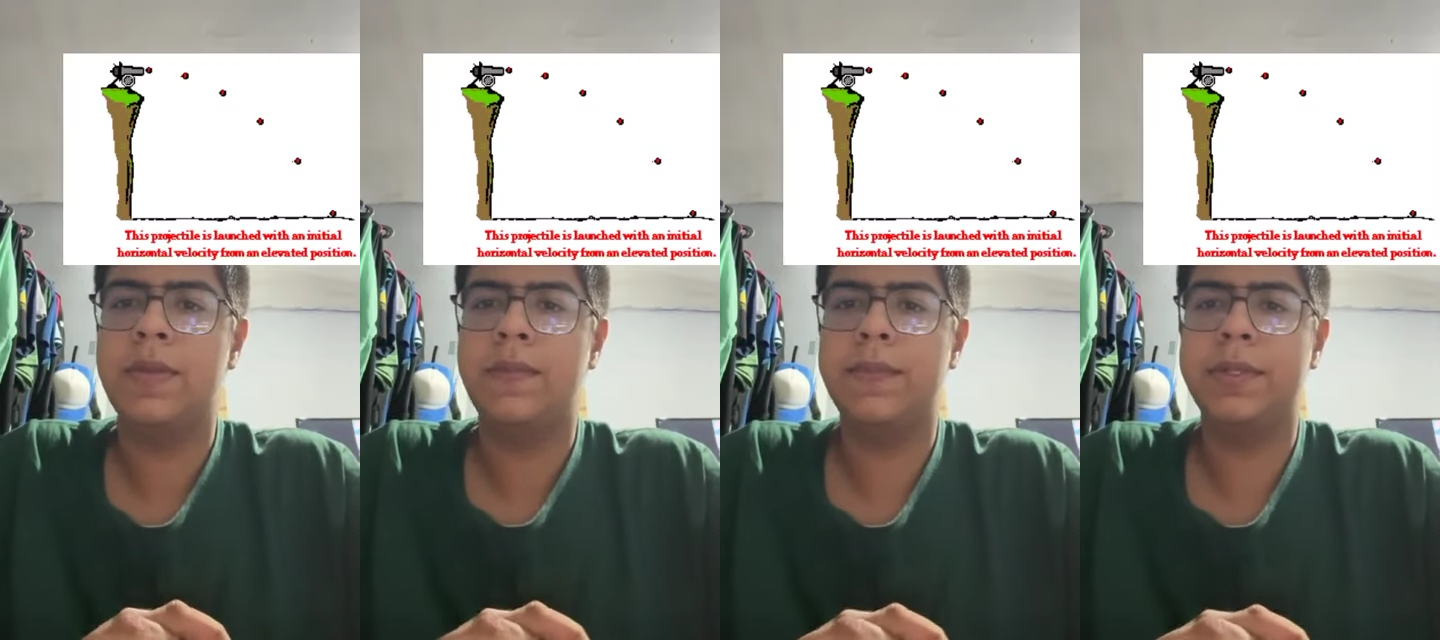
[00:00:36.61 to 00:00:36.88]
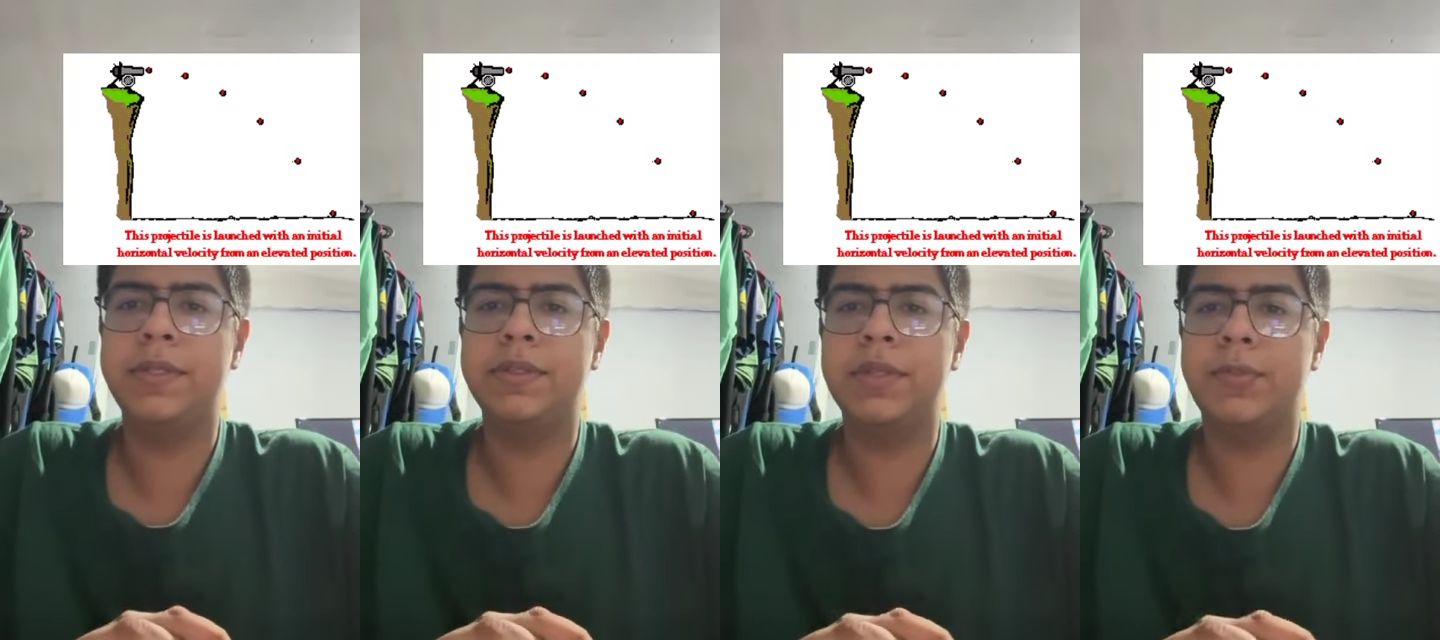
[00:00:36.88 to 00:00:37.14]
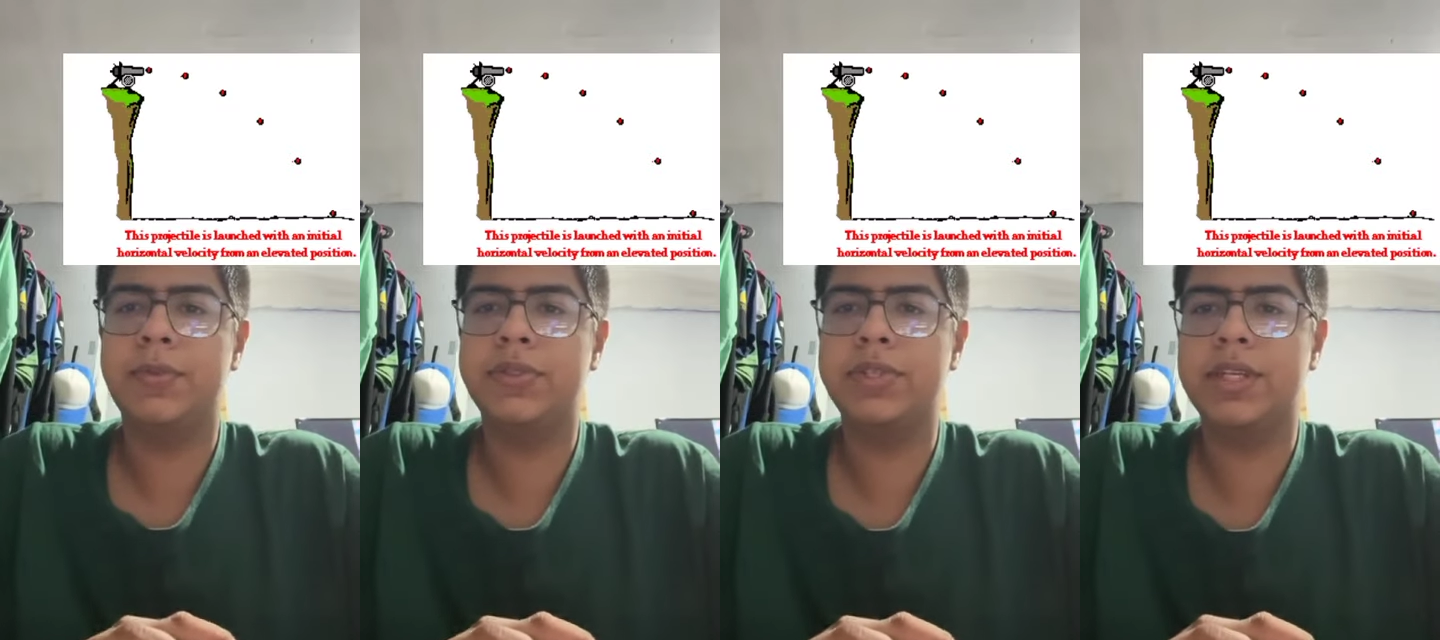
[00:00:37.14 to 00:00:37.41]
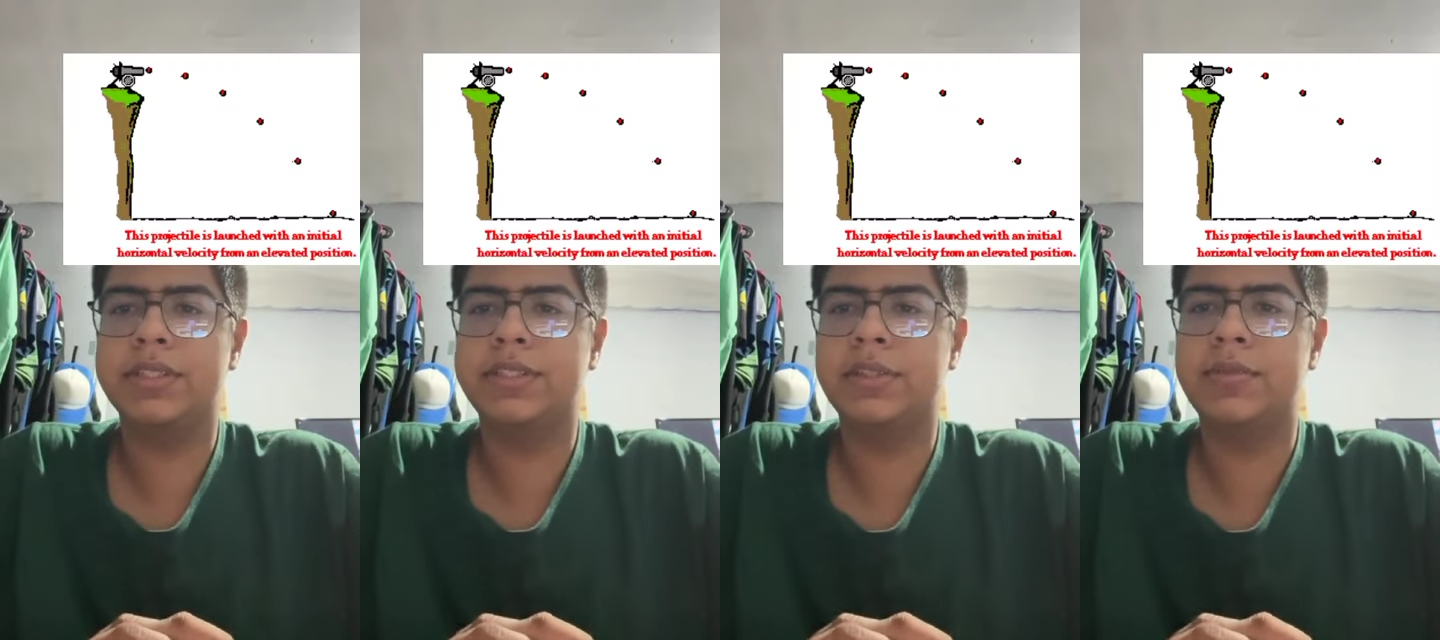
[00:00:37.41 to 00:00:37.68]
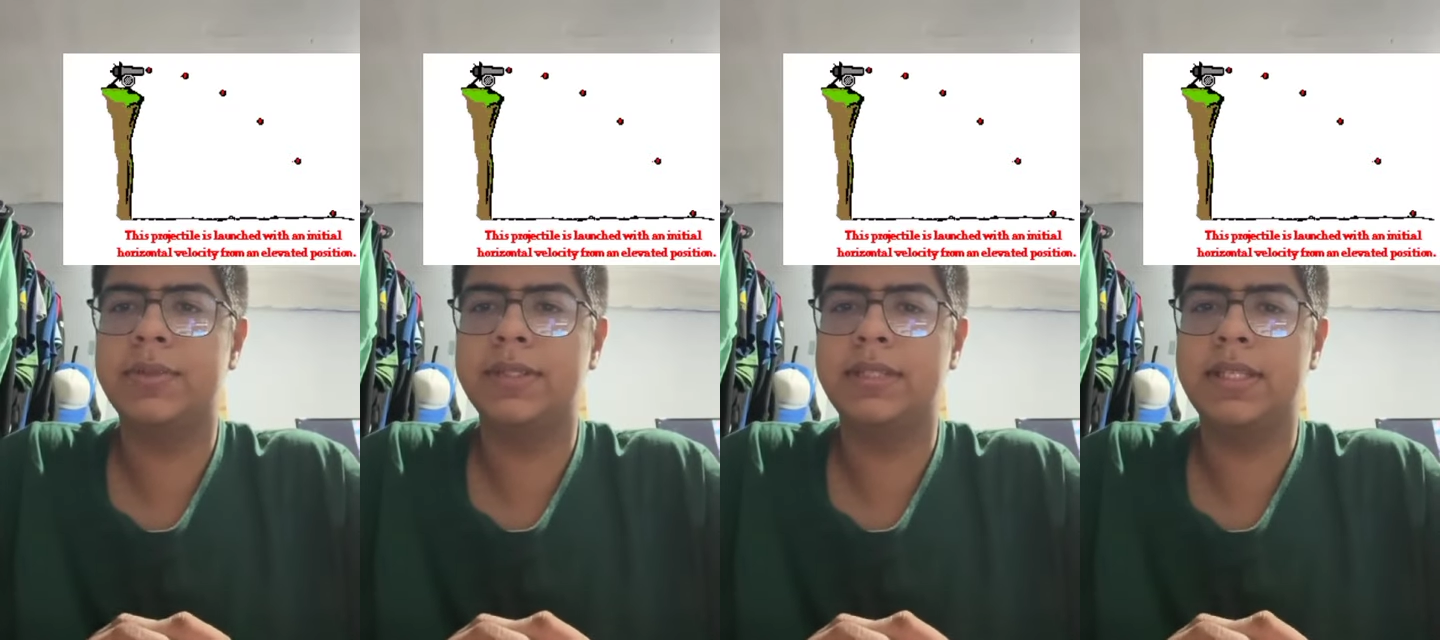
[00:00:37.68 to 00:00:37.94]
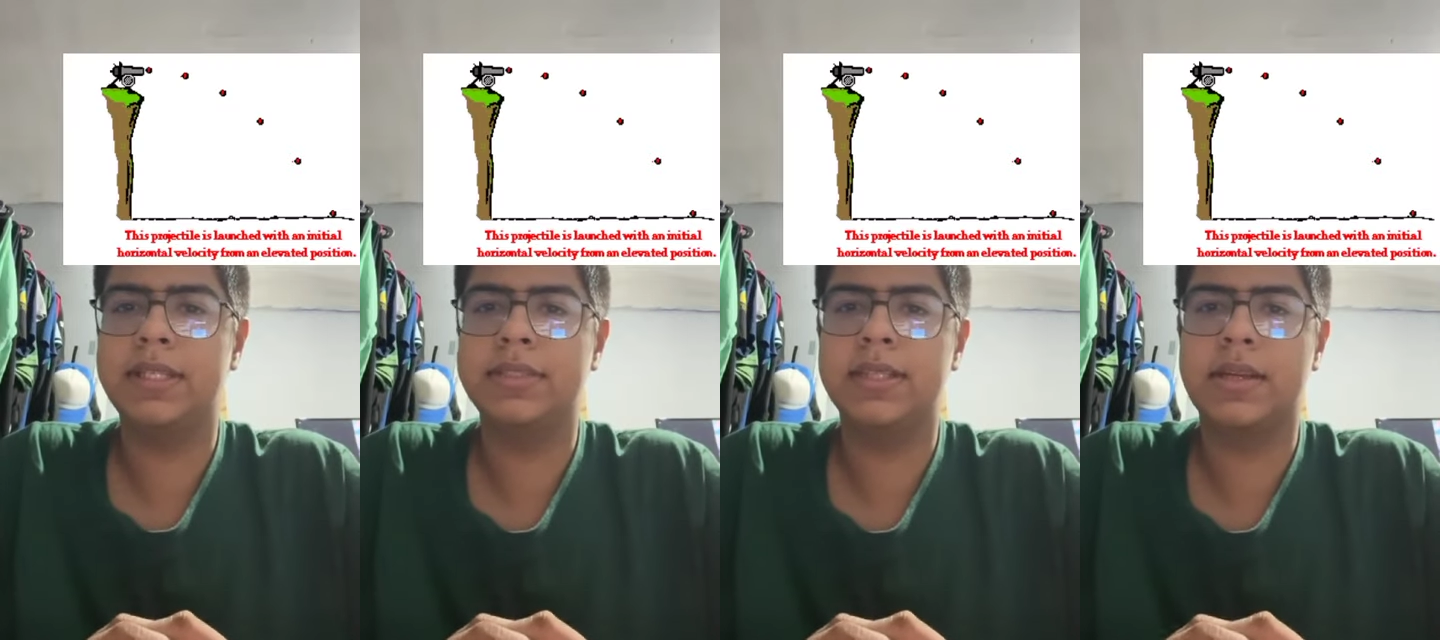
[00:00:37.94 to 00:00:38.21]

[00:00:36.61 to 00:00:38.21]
meaning the projectile maintains a